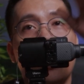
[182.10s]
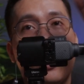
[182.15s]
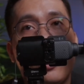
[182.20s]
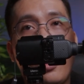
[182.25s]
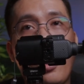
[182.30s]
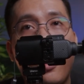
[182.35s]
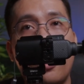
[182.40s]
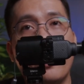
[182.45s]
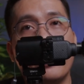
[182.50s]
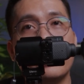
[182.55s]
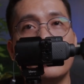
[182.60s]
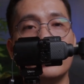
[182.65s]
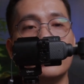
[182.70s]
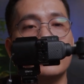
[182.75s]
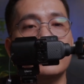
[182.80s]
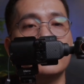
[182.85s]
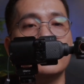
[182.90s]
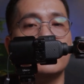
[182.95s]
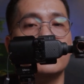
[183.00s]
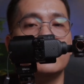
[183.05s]
on
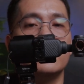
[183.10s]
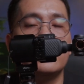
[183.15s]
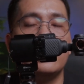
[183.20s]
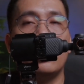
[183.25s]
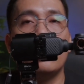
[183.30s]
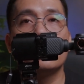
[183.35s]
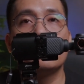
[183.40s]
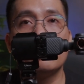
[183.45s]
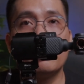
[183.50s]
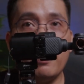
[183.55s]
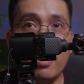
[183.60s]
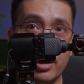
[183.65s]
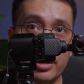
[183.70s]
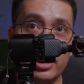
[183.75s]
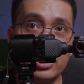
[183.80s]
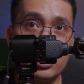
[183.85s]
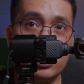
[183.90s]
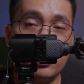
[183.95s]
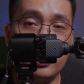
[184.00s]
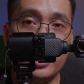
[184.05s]
the Osmo
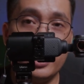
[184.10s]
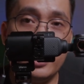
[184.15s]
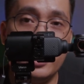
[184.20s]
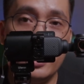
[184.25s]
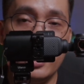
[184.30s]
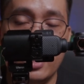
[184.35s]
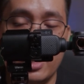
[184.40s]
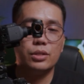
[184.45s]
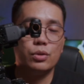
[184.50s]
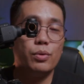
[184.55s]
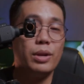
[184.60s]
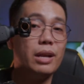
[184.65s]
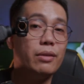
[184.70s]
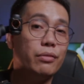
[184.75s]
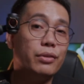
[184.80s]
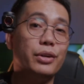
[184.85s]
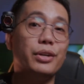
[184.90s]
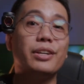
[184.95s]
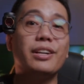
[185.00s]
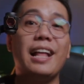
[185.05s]
Pocket 3. So
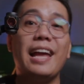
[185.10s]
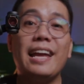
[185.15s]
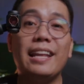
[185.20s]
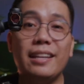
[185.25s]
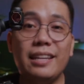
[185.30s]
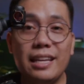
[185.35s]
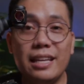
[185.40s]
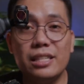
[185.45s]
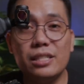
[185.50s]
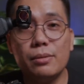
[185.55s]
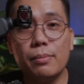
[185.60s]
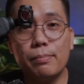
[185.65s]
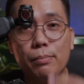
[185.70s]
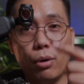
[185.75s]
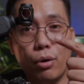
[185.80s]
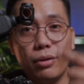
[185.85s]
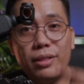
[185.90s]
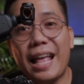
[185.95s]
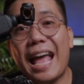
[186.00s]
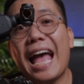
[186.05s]
whenever your client needs
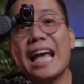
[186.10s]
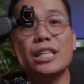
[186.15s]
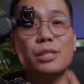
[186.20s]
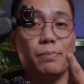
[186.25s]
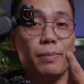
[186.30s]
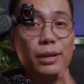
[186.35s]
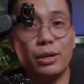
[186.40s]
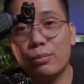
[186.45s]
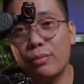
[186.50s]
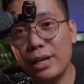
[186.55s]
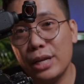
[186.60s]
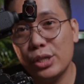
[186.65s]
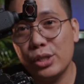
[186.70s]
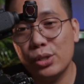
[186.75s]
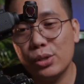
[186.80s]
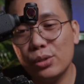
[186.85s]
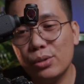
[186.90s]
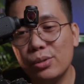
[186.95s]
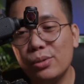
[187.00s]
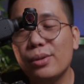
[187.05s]
both aspect
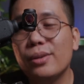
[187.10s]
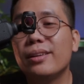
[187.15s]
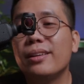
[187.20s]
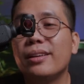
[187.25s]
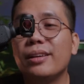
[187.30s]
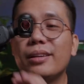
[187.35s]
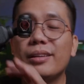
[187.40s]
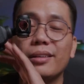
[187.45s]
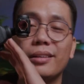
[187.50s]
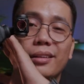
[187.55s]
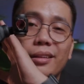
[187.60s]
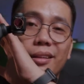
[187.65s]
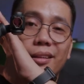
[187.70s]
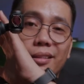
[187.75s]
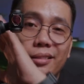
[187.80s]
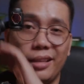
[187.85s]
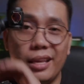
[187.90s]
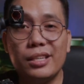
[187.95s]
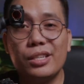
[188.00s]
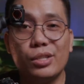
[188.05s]
ratio,
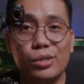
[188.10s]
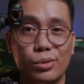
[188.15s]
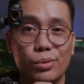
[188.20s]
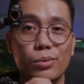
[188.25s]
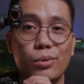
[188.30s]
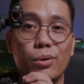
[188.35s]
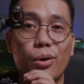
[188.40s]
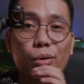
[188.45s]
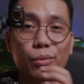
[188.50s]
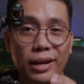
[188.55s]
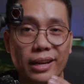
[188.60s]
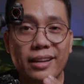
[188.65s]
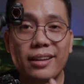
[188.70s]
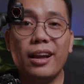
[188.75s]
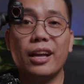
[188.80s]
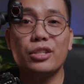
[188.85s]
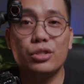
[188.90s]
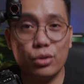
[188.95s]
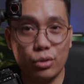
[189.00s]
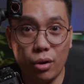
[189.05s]
this too already
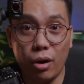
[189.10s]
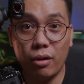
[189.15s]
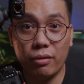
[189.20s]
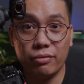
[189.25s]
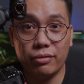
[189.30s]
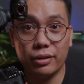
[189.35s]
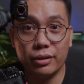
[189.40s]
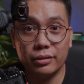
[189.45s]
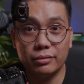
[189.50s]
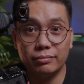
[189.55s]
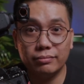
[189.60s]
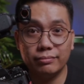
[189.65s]
got you covered.